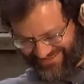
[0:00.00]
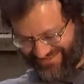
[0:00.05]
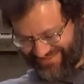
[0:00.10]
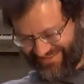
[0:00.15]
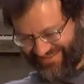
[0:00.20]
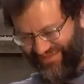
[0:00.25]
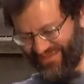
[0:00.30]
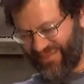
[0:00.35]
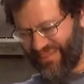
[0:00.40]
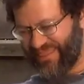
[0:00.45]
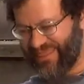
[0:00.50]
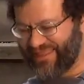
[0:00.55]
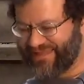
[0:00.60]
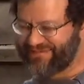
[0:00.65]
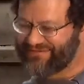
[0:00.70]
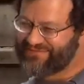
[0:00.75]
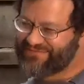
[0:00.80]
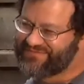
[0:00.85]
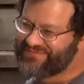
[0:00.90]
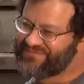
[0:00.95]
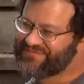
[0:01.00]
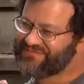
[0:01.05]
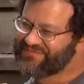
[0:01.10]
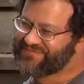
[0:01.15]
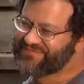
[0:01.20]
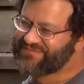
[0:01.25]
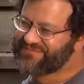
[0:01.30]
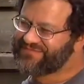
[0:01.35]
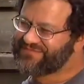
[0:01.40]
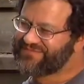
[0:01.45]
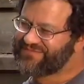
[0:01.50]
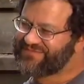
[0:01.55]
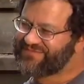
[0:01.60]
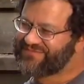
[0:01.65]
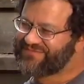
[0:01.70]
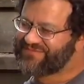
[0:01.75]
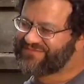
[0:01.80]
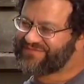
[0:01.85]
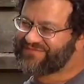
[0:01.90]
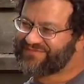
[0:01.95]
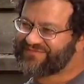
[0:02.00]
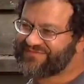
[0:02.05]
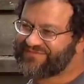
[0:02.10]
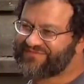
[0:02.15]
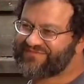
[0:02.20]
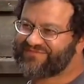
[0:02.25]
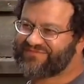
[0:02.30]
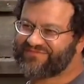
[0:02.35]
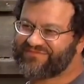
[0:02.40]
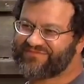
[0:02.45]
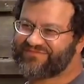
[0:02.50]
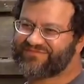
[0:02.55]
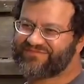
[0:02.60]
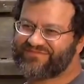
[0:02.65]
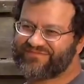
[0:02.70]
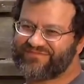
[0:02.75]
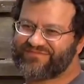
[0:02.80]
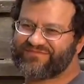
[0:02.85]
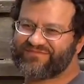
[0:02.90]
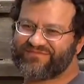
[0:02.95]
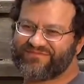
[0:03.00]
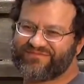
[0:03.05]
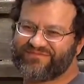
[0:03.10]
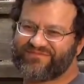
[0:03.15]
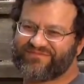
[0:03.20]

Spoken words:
This person isn't speaking.